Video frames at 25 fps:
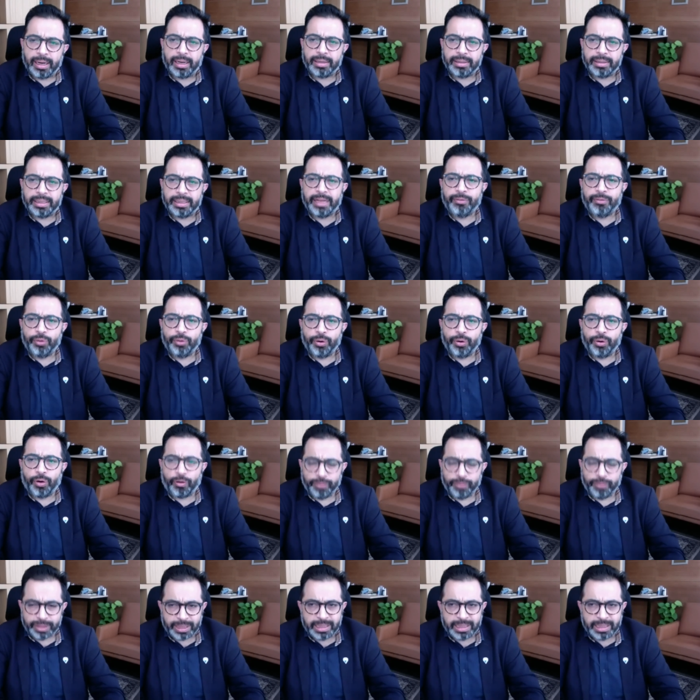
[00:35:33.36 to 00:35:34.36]
they would
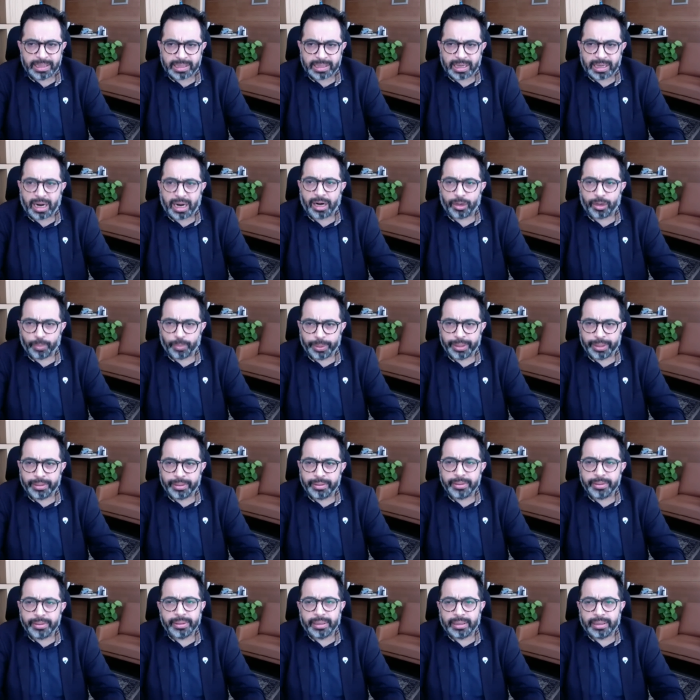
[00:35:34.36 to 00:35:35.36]
obviously start with
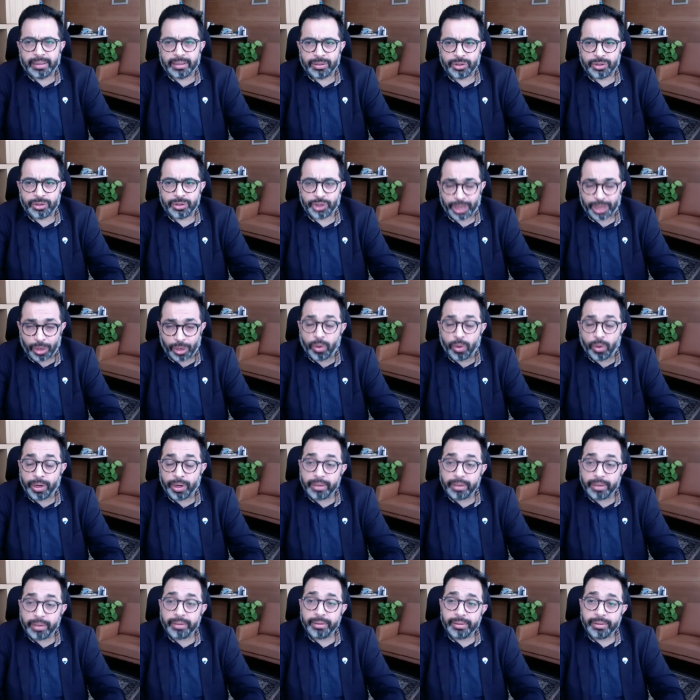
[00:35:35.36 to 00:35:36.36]

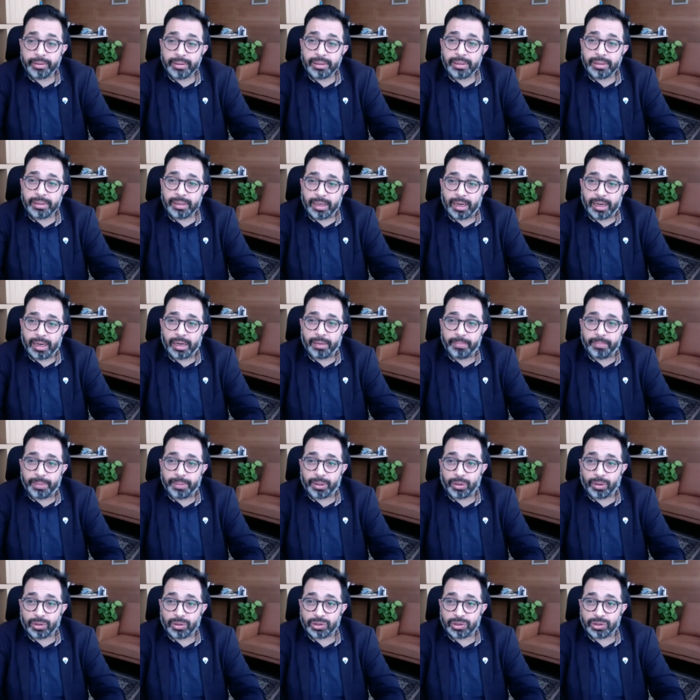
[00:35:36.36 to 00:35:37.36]
shareholder
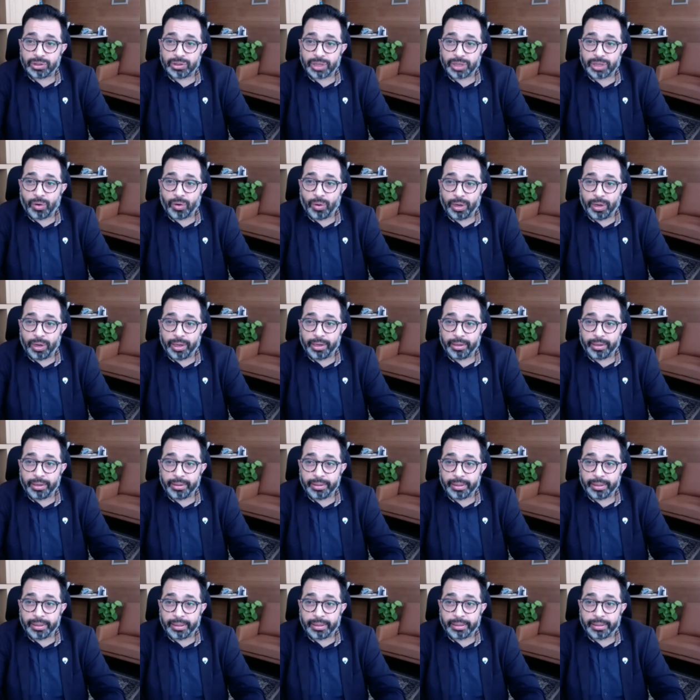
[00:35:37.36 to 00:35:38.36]
because shareholder
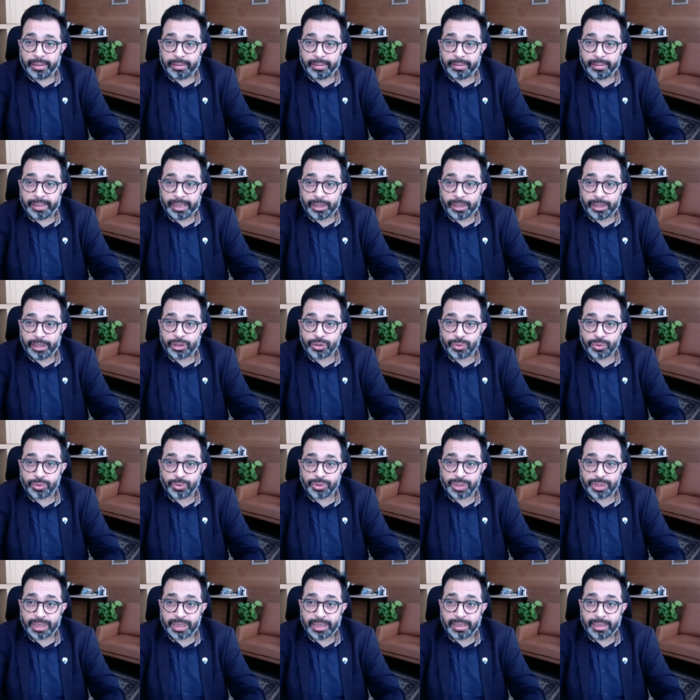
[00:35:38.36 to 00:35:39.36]
needs
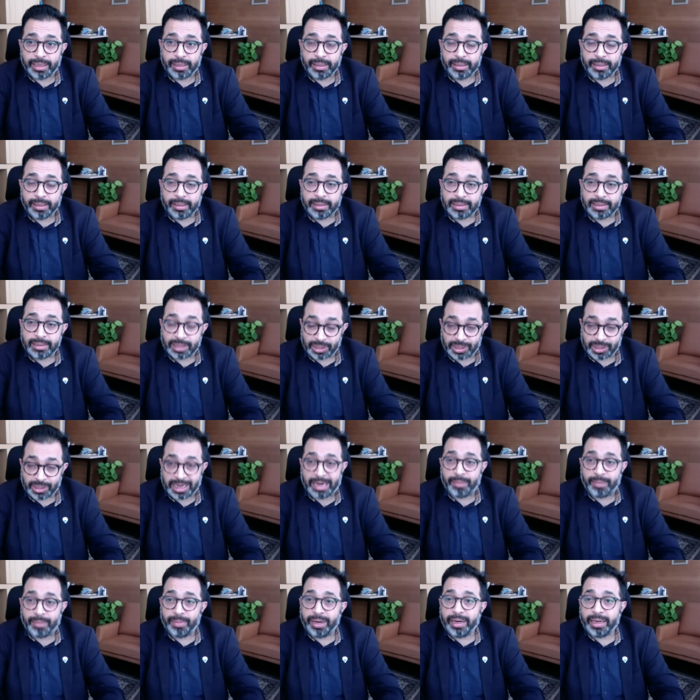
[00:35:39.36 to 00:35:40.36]
to see
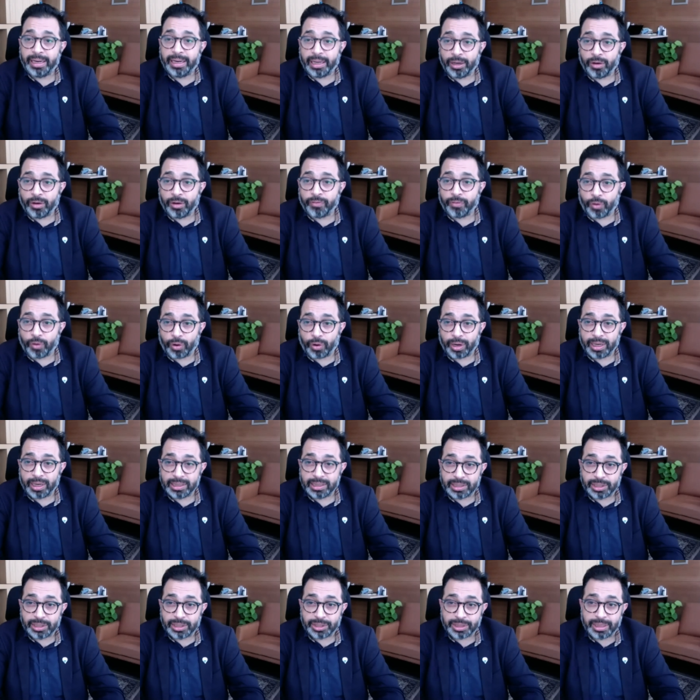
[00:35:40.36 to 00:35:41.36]
sustainability of
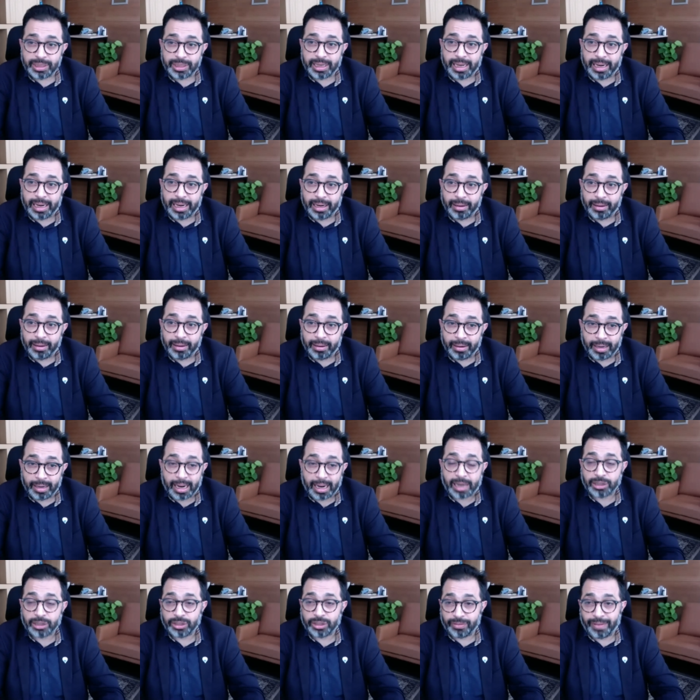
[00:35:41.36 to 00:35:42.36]
organization and a
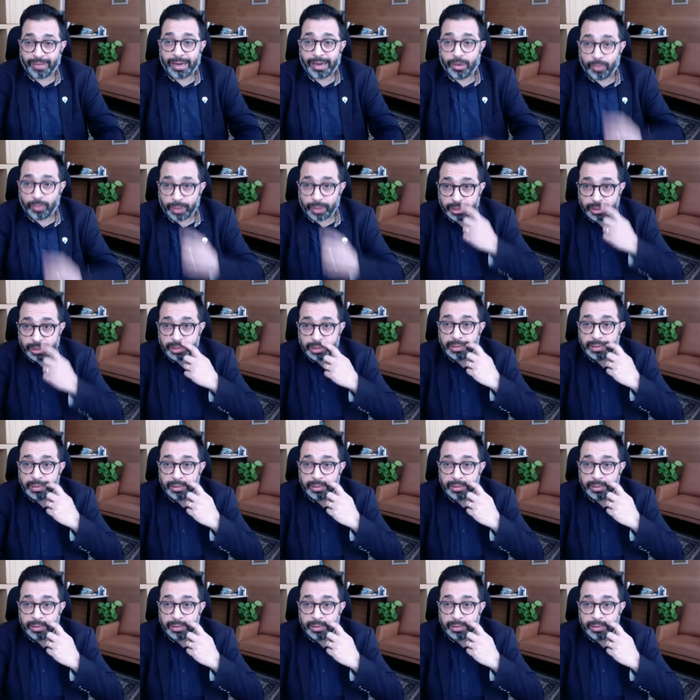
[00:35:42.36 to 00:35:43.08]
larger value creation.